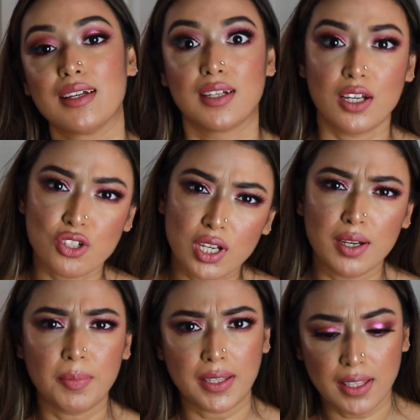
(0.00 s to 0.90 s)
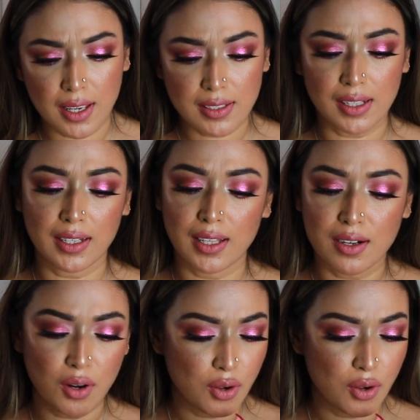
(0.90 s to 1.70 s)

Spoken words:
touch up and things like that.